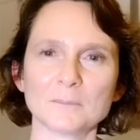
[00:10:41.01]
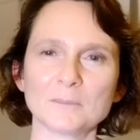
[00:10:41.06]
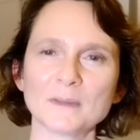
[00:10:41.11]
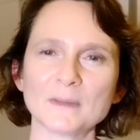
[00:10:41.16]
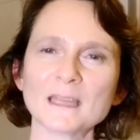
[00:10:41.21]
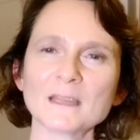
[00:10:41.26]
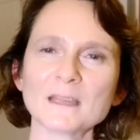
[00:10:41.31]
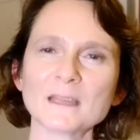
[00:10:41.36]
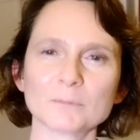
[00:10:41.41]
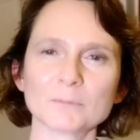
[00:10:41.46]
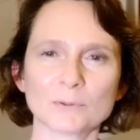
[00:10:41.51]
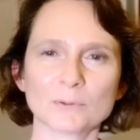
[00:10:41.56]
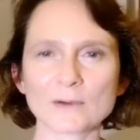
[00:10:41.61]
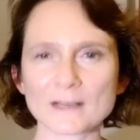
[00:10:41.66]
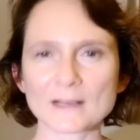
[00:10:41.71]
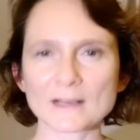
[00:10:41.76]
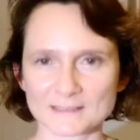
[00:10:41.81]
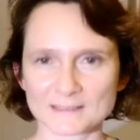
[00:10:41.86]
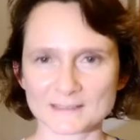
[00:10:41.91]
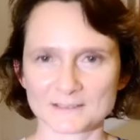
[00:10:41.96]
being
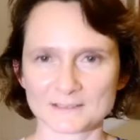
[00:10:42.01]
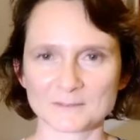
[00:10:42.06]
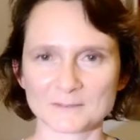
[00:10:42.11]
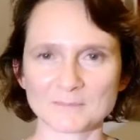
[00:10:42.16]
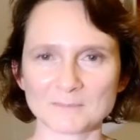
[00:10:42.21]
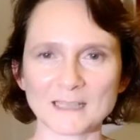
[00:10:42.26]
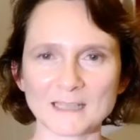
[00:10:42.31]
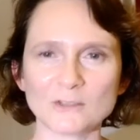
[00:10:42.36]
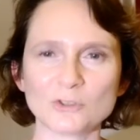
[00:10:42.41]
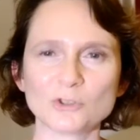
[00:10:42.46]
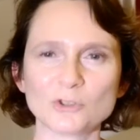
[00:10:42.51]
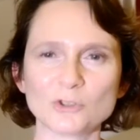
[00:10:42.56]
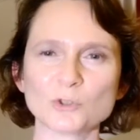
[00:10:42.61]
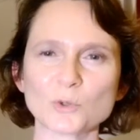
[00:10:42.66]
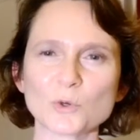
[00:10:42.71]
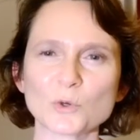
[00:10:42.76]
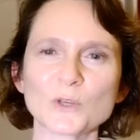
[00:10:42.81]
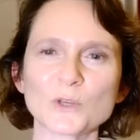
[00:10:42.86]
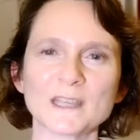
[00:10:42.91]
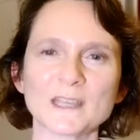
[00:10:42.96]
present, make
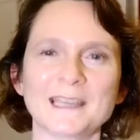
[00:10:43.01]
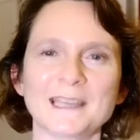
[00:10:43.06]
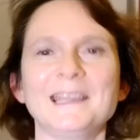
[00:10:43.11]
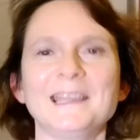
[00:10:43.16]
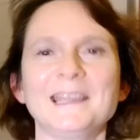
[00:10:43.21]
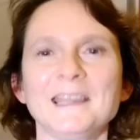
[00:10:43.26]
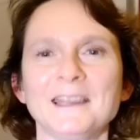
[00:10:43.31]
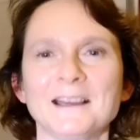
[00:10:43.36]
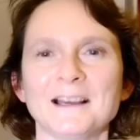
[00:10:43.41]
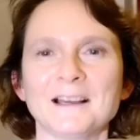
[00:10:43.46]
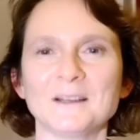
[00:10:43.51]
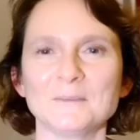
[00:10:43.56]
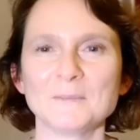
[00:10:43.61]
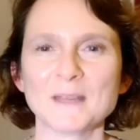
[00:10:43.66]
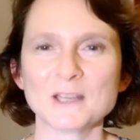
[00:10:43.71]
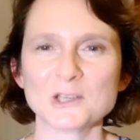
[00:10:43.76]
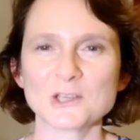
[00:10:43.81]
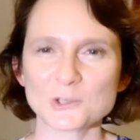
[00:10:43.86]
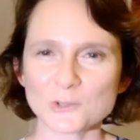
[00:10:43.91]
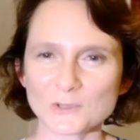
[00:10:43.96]
sure you're here,
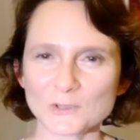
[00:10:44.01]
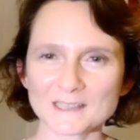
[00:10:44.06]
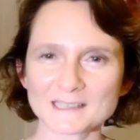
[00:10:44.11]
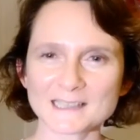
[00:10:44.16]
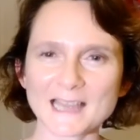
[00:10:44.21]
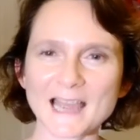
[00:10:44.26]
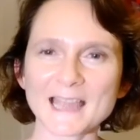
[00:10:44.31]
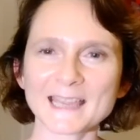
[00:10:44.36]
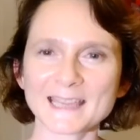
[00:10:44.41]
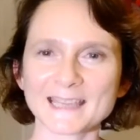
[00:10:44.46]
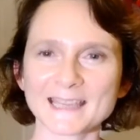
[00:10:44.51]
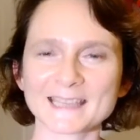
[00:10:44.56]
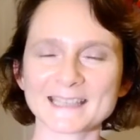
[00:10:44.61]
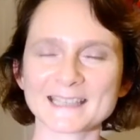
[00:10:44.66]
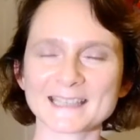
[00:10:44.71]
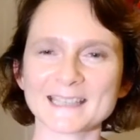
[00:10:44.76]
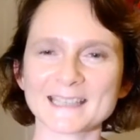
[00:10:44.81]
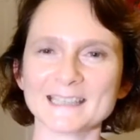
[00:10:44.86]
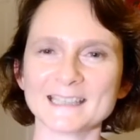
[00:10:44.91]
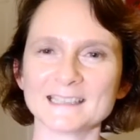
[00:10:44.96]
make sure you're taking
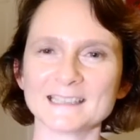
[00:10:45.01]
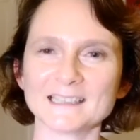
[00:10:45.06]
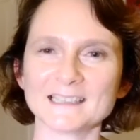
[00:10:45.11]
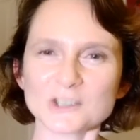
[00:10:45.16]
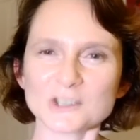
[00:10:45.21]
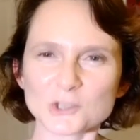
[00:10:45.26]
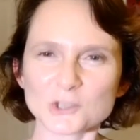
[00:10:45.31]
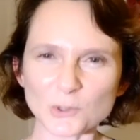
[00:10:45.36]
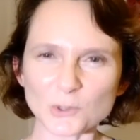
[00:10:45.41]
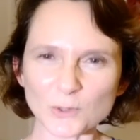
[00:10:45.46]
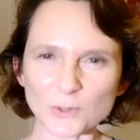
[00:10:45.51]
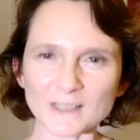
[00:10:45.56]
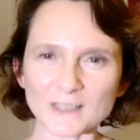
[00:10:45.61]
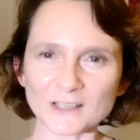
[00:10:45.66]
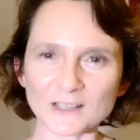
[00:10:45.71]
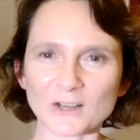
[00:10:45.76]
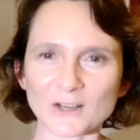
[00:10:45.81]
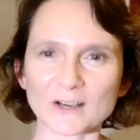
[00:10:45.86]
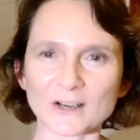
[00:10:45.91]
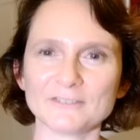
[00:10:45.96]
it in, enjoy your
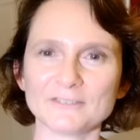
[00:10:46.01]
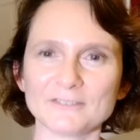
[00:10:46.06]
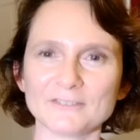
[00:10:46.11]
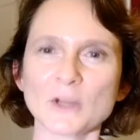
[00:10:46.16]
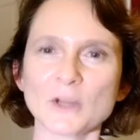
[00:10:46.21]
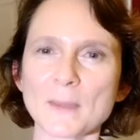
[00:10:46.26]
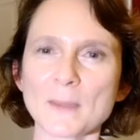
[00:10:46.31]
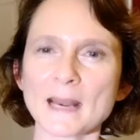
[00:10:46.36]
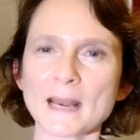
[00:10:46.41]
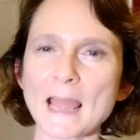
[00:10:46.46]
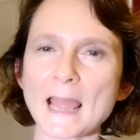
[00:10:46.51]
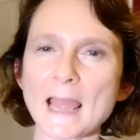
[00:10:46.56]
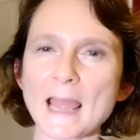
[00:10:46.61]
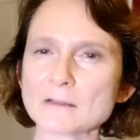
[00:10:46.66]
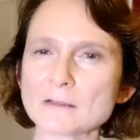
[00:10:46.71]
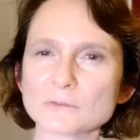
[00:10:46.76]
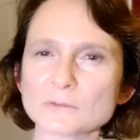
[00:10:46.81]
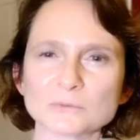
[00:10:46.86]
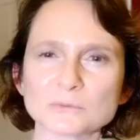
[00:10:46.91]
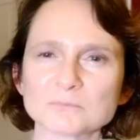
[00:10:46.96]
life, no matter
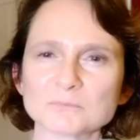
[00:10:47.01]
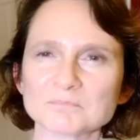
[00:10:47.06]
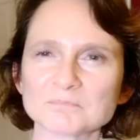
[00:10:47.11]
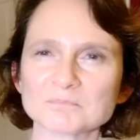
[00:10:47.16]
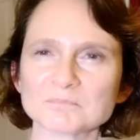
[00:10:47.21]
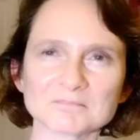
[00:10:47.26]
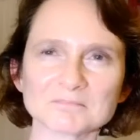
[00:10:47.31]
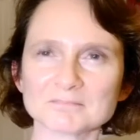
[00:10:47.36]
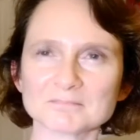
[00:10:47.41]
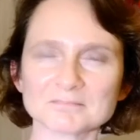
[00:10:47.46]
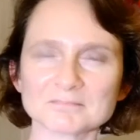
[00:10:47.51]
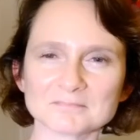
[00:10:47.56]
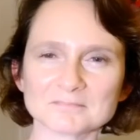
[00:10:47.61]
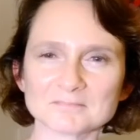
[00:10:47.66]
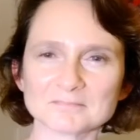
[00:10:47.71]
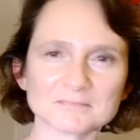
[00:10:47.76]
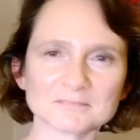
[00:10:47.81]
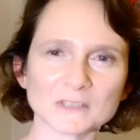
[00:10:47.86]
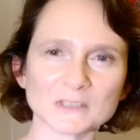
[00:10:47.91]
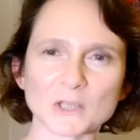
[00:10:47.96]
how,
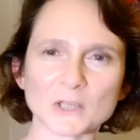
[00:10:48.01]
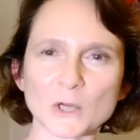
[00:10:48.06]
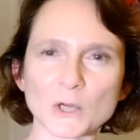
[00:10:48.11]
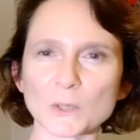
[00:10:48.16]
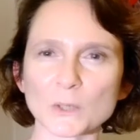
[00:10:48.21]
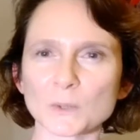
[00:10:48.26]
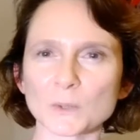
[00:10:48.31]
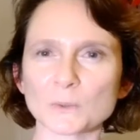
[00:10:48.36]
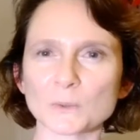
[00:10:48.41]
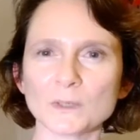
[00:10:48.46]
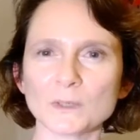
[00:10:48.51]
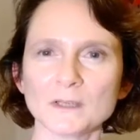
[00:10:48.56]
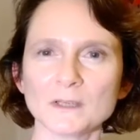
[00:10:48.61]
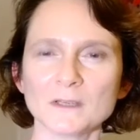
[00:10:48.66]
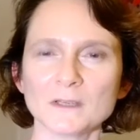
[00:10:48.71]
you know,